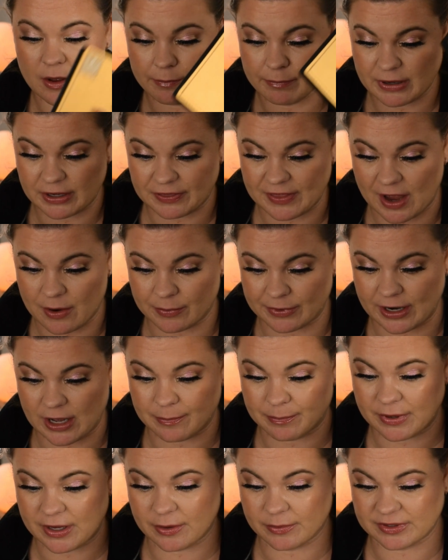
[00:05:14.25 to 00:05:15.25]
Pick that one
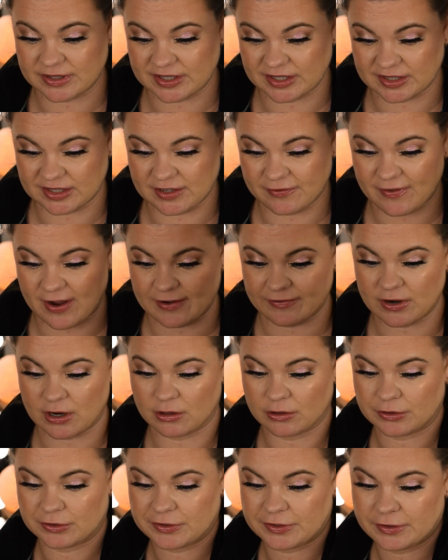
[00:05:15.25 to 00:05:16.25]
up. It was
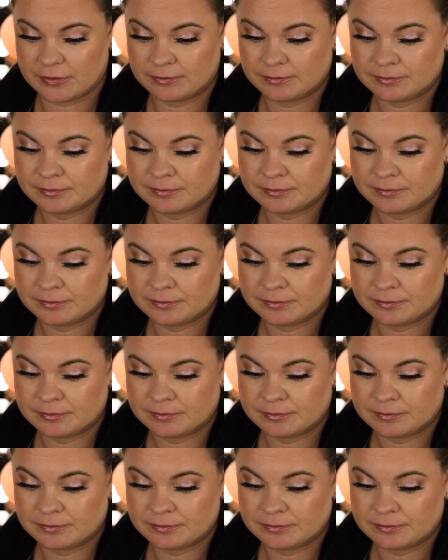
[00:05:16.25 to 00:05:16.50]
$65.